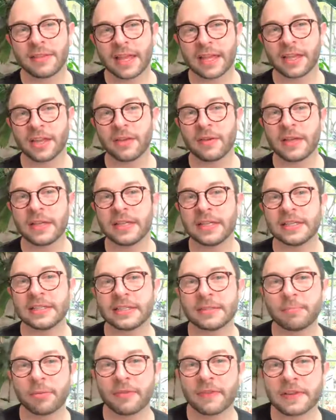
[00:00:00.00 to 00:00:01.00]
Thank you.
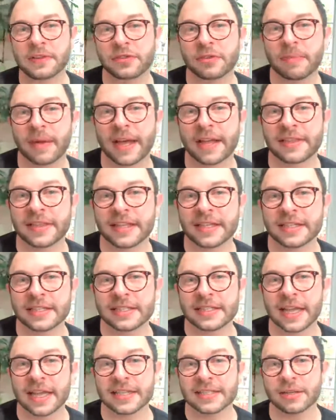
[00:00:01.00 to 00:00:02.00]
His professional path
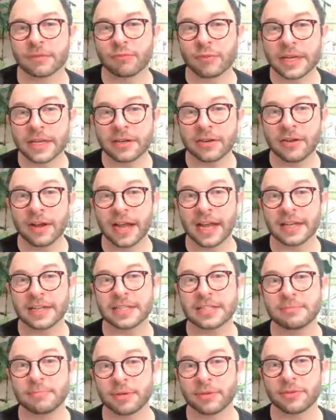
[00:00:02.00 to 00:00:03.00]
is as a reader and
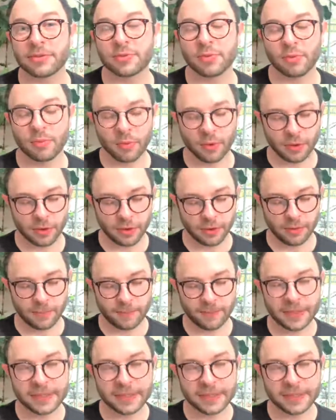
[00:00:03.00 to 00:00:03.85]
a spiritual worker.